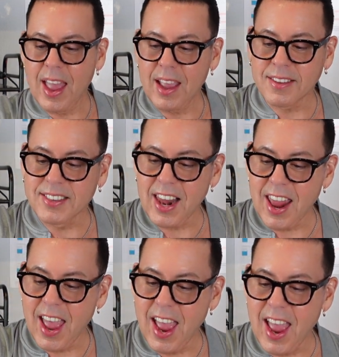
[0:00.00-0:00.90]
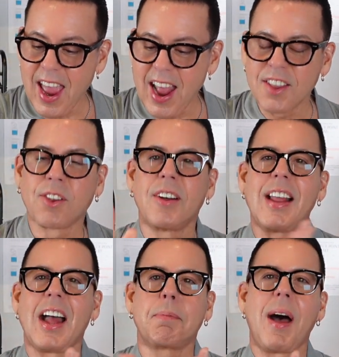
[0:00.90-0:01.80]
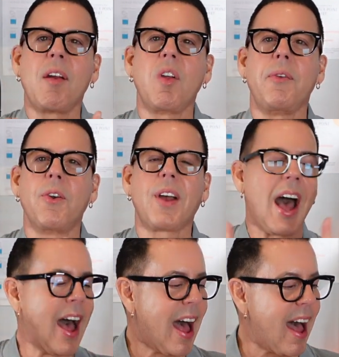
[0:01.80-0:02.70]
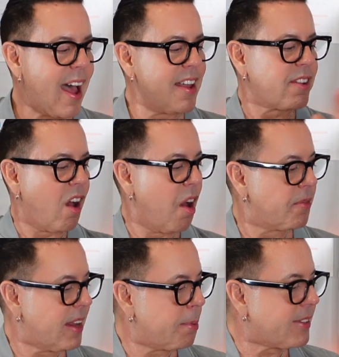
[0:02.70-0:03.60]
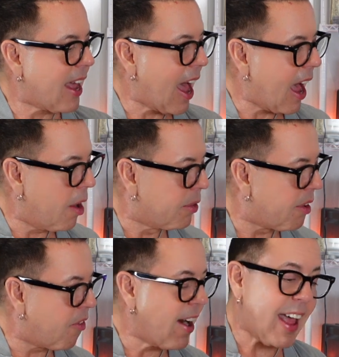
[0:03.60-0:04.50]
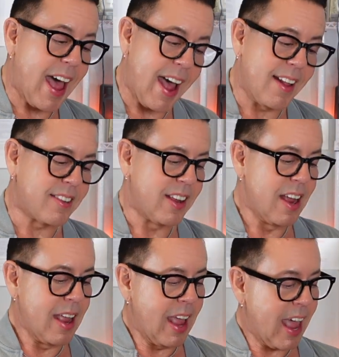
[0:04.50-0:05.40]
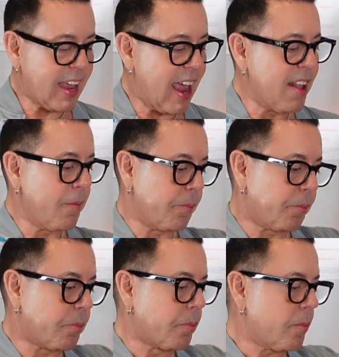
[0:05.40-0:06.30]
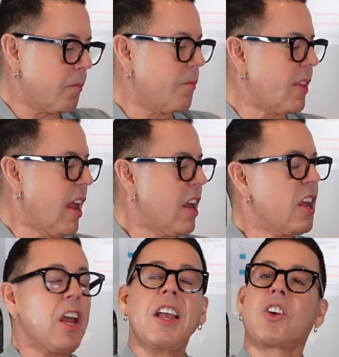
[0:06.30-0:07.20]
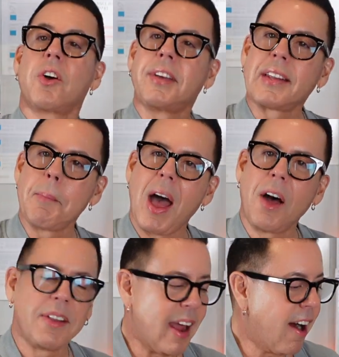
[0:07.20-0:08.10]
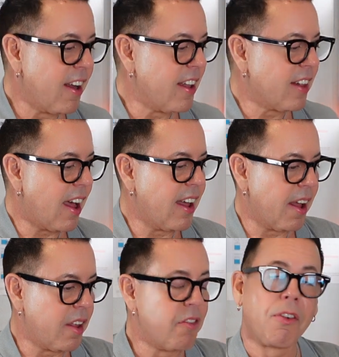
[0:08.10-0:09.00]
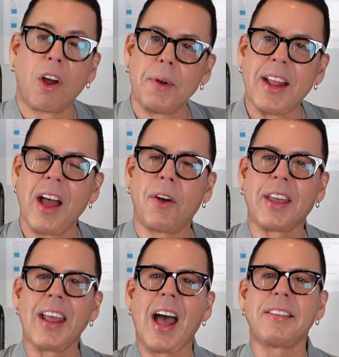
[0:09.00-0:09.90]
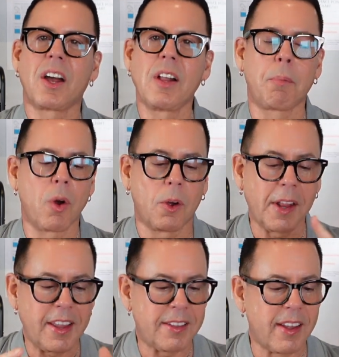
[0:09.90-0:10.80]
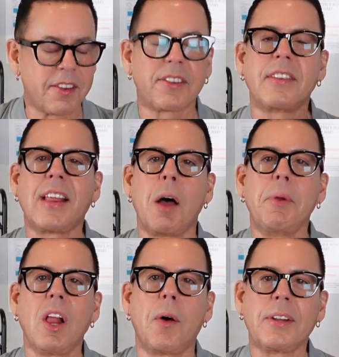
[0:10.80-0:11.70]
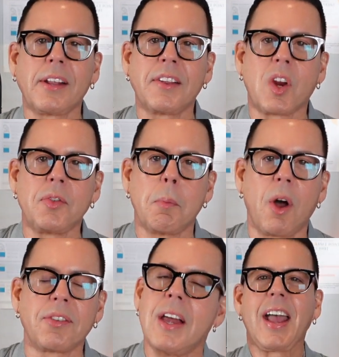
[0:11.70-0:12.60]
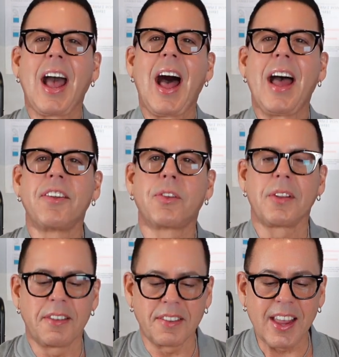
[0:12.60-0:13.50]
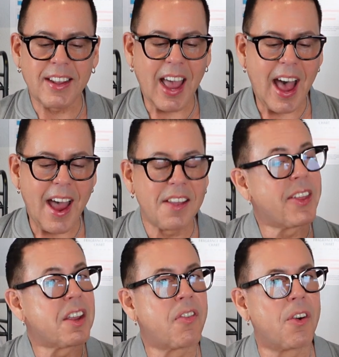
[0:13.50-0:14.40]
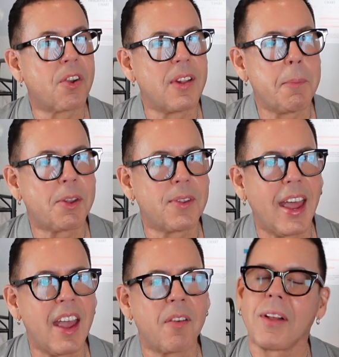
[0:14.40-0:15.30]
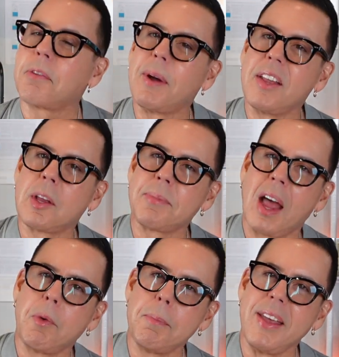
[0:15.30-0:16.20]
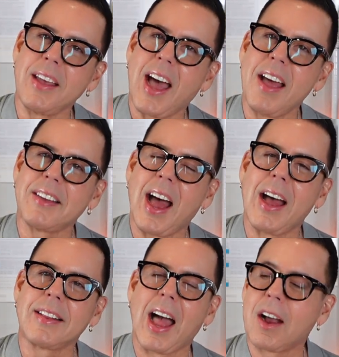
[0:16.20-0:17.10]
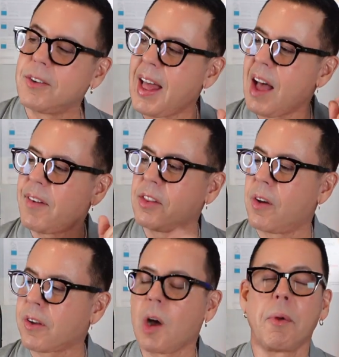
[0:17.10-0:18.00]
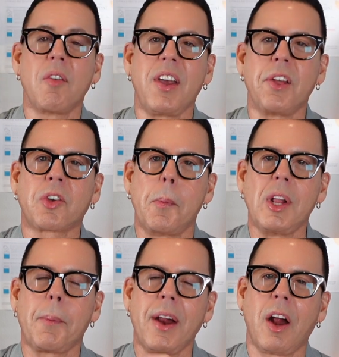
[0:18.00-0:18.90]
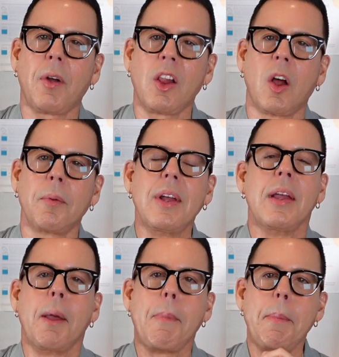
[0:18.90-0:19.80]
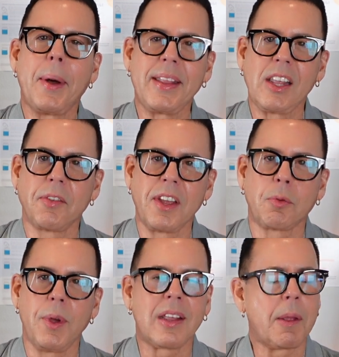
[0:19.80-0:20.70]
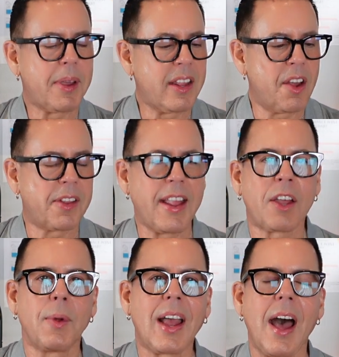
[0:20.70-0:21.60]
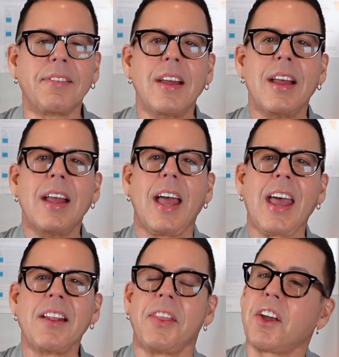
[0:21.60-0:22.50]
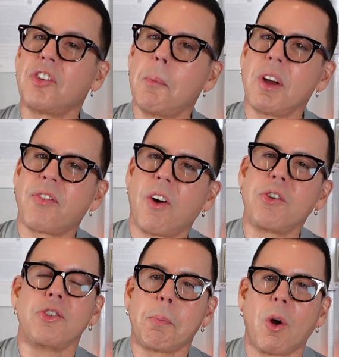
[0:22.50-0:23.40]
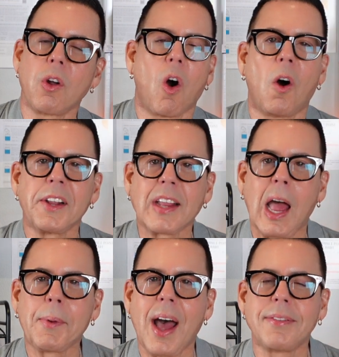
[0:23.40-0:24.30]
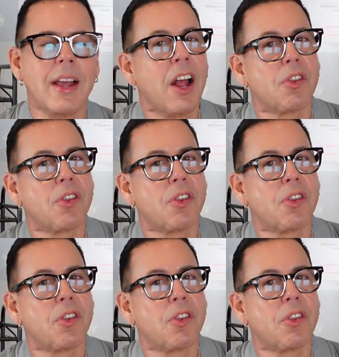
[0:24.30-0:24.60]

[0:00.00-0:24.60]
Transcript: Excellent! So that's my review, guys, of Deep South Fragrance. Again, go check them out. They are in, uh, in Florida. Okay, guys, I'm going to put all the details down below on the description box. Okay, guys, so this is it, guys. Thank you for joining me today, spending some time with me, guys, and I'm going to have another couple of videos coming up along, maybe by the end of this week, the beginning of the next one, guys. Again, thank you so much for your support all the time, guys.